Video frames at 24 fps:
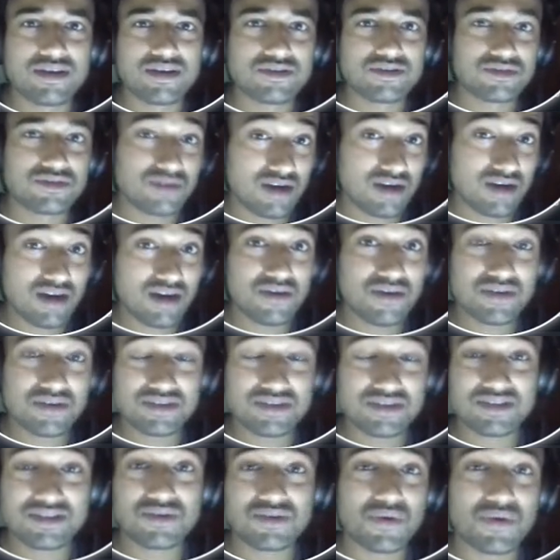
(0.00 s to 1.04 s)
So how
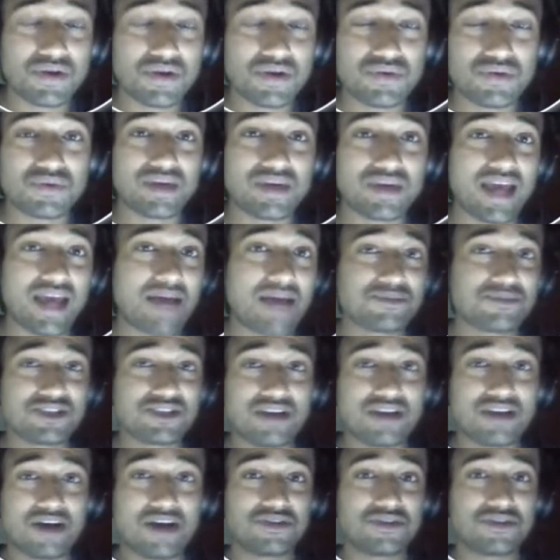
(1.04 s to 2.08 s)
is it going to
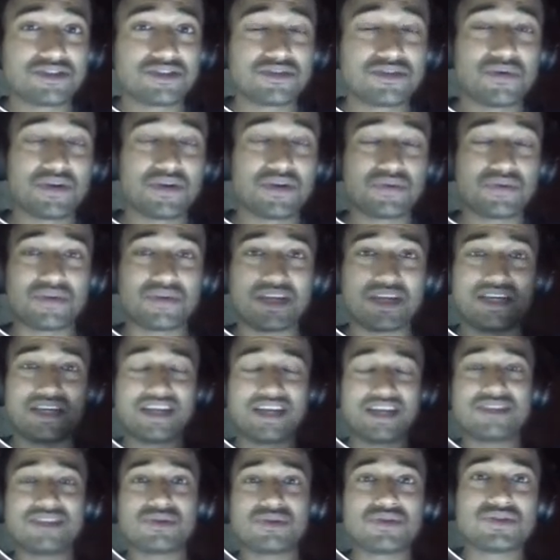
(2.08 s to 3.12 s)
capture? How is it going to
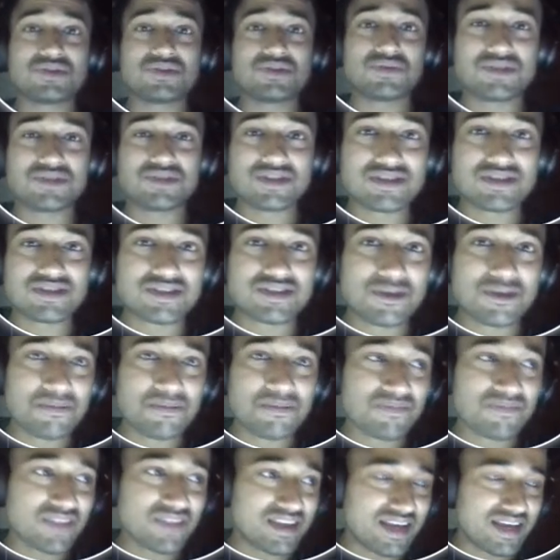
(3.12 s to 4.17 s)
retain those users,
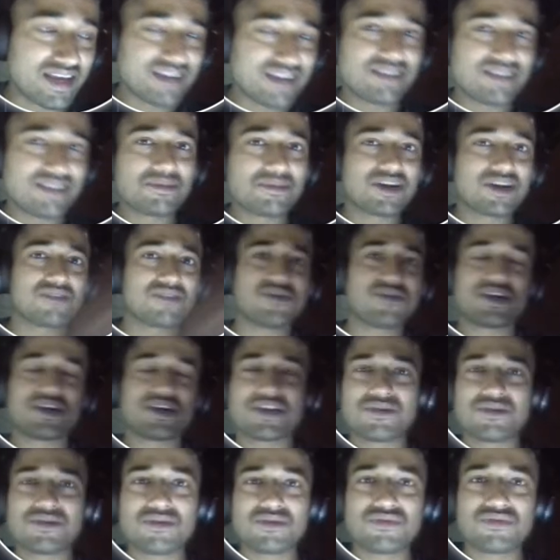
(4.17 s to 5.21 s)
get them
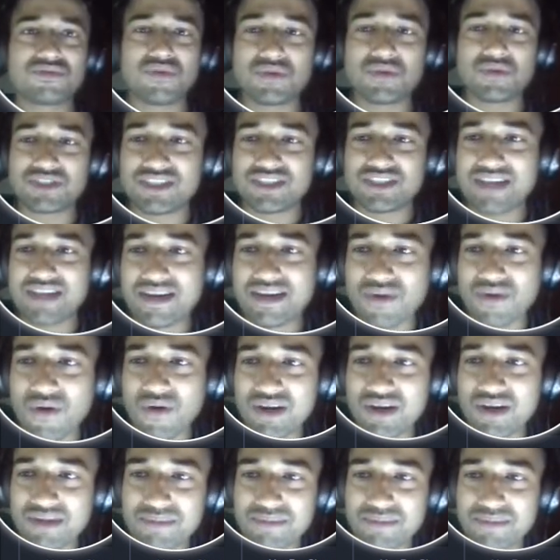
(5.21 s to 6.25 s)
converted on 4G? That
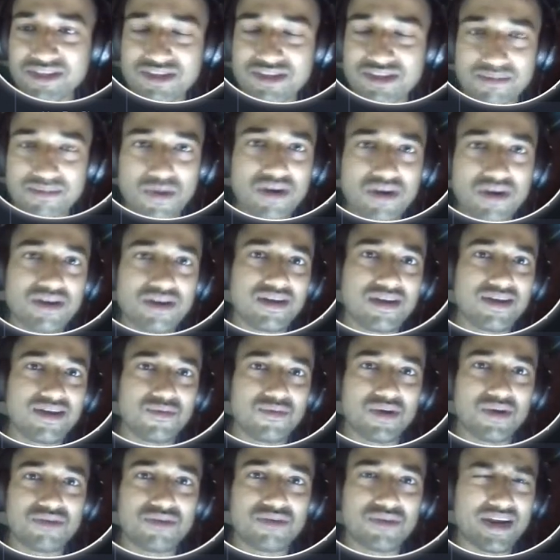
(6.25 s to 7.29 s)
all depends upon
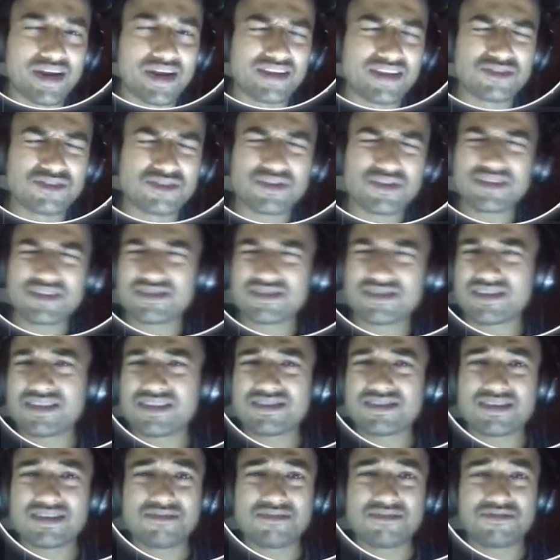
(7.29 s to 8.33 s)
Vodafone Idea. So
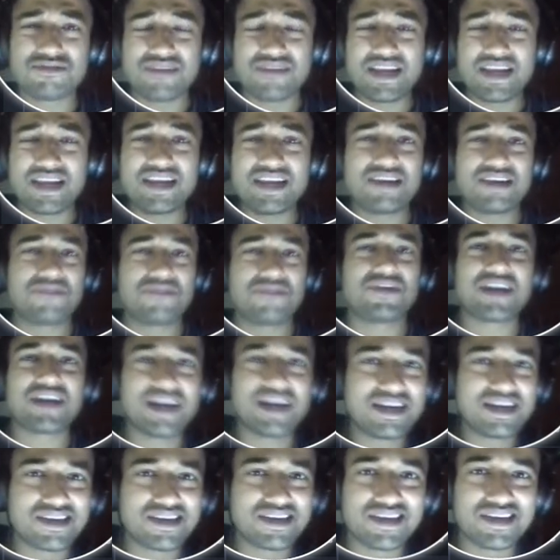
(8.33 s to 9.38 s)
it's a very
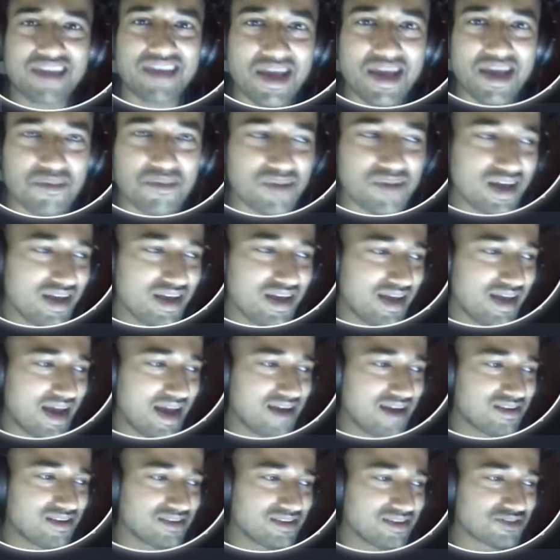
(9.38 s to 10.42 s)
difficult game,
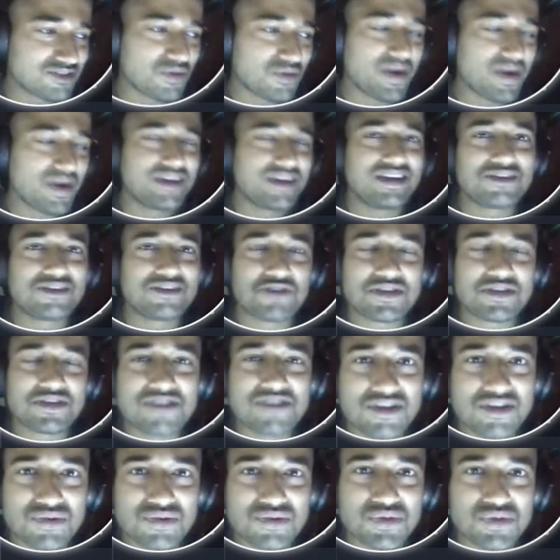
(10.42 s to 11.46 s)
and it's quite
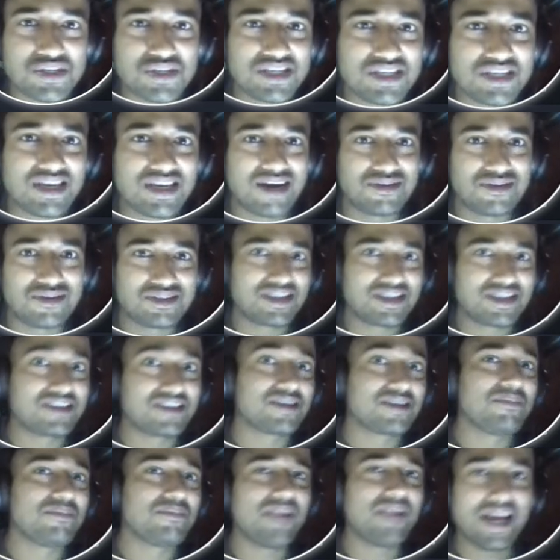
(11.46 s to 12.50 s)
interesting to see how it's
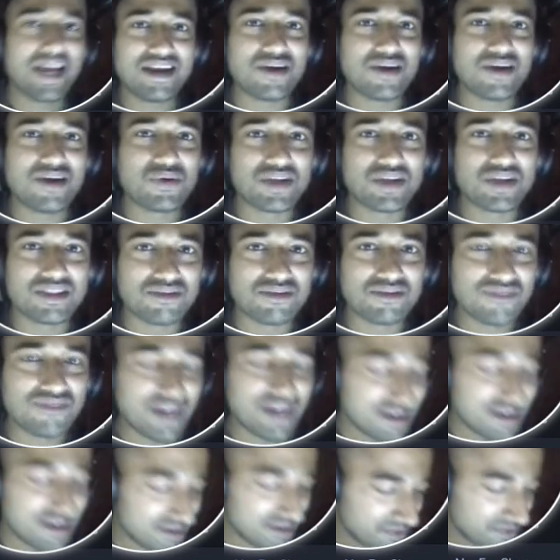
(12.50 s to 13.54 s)
getting played out in the field.